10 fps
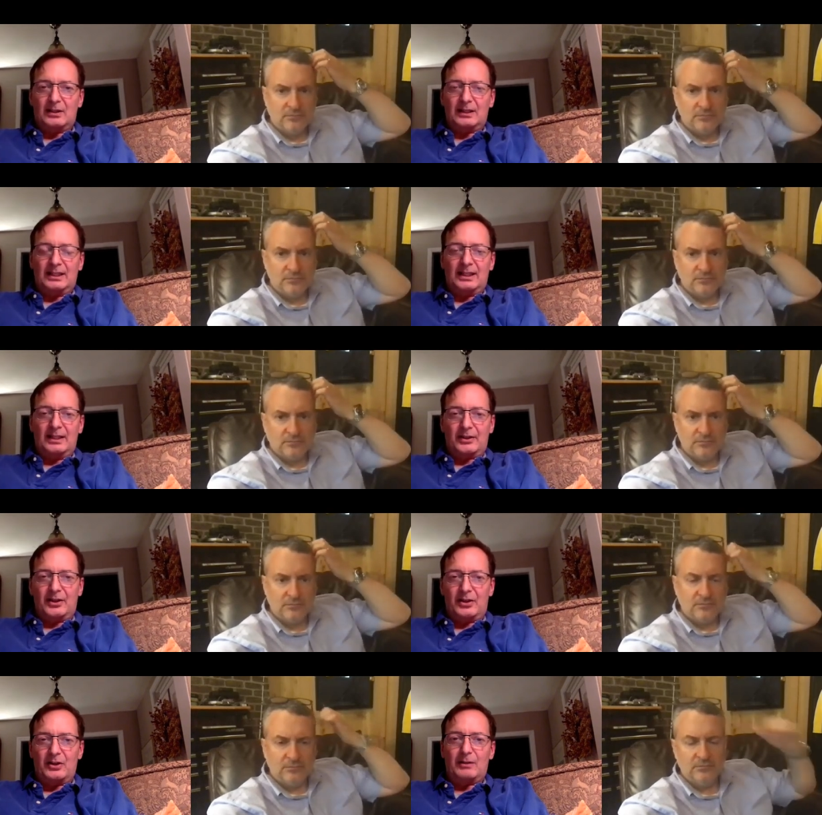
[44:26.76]
Speaker 1: need a
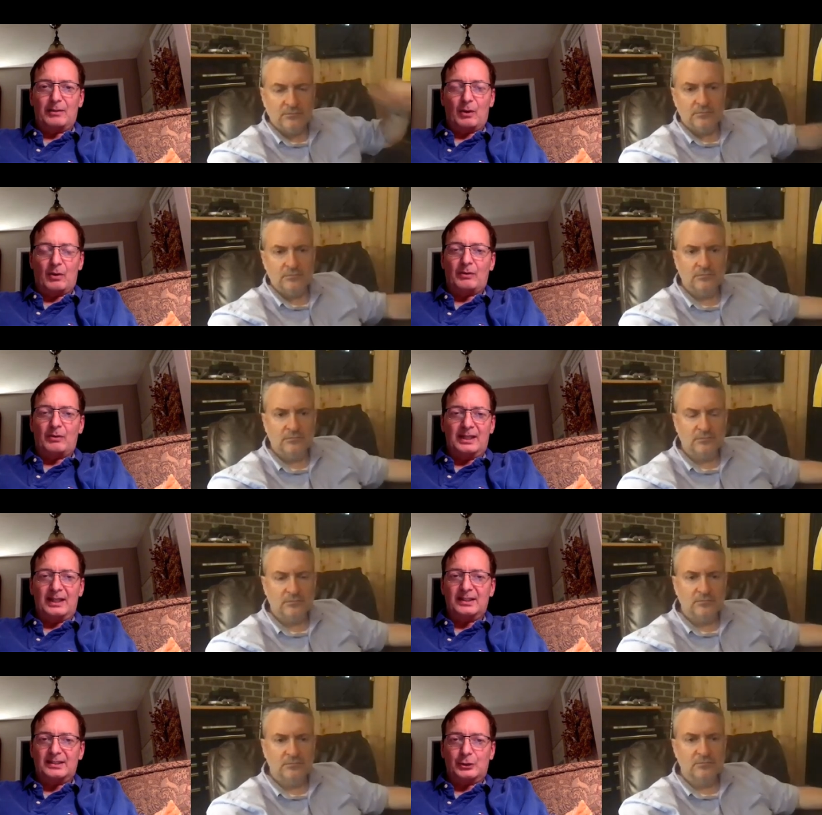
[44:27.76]
cure but what we need
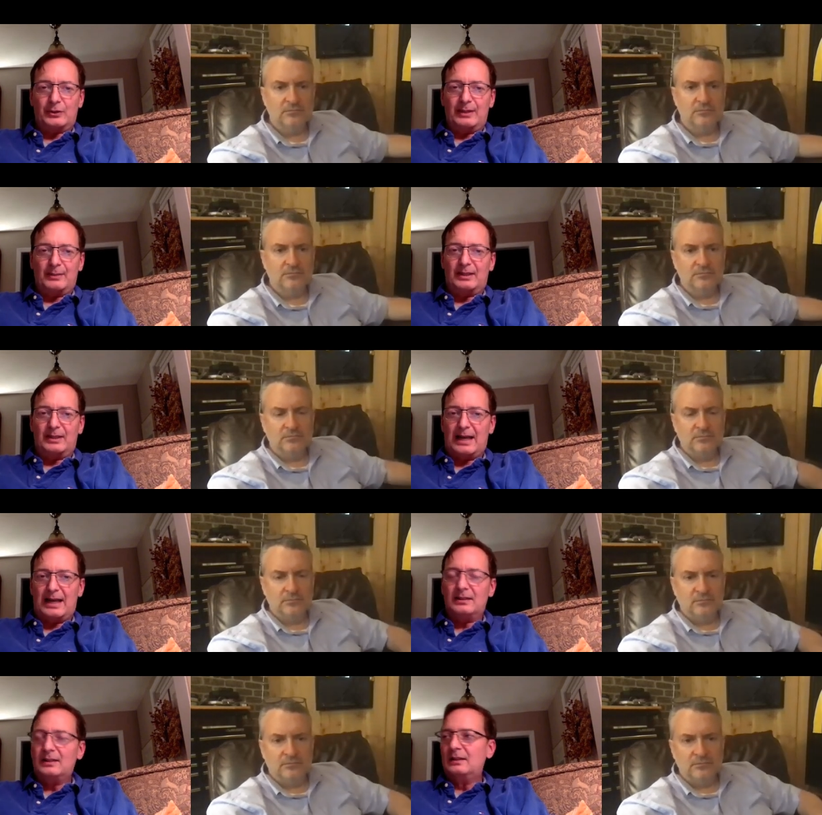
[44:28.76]
is a treatment that
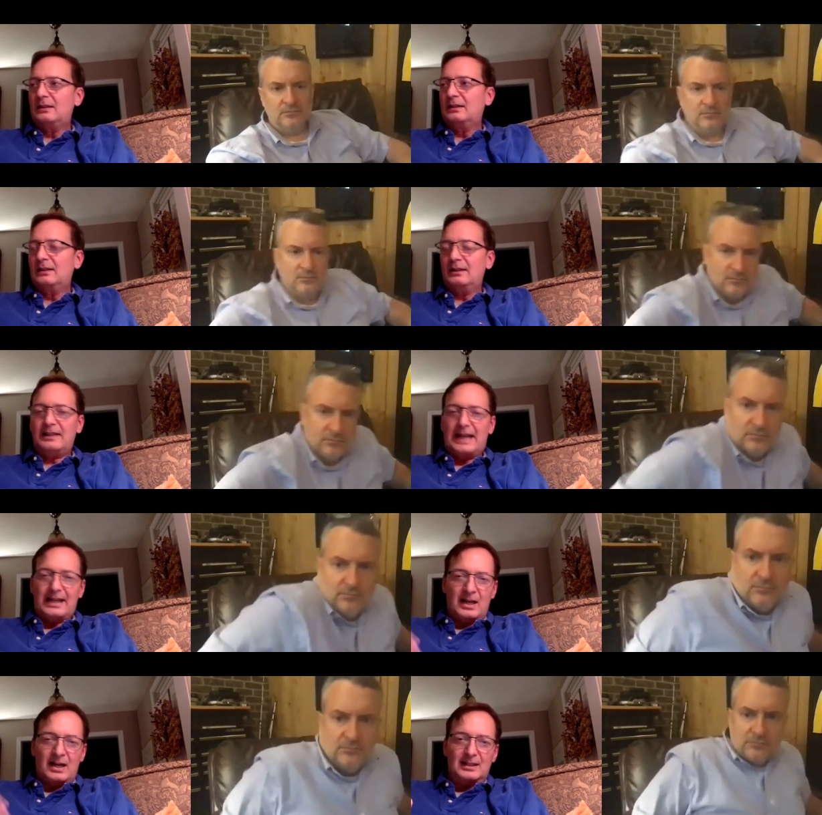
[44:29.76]
that
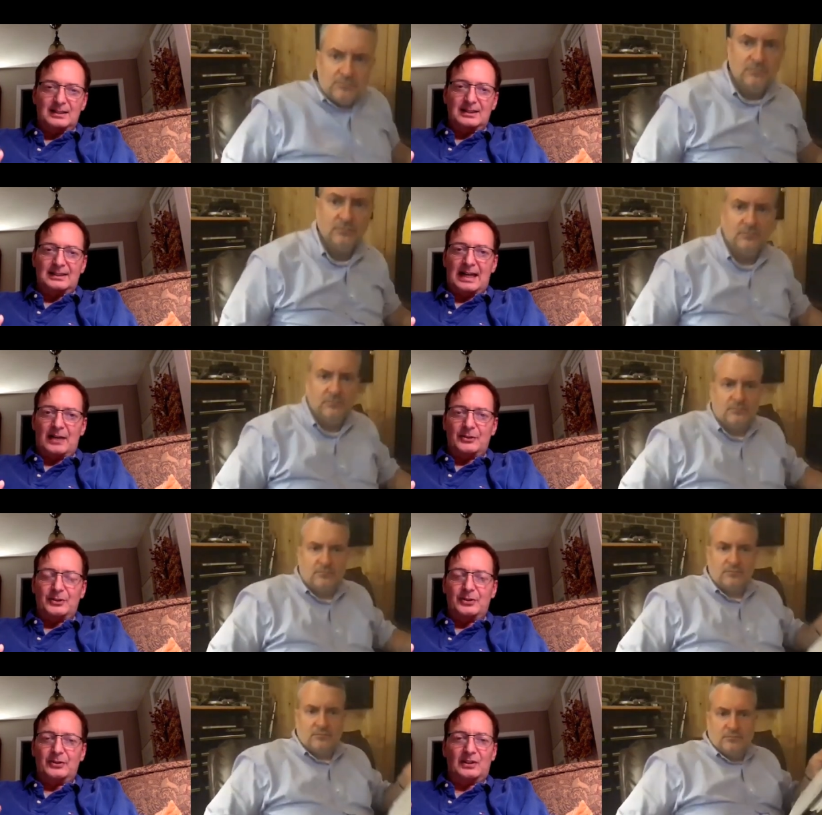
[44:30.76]
knocks it down
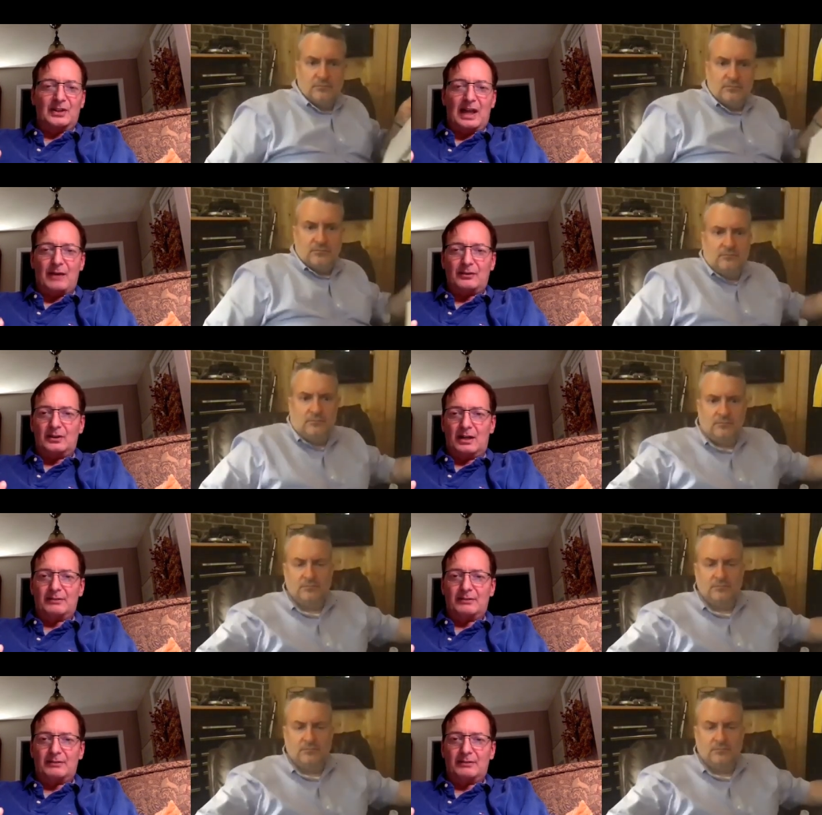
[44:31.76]
to the level of a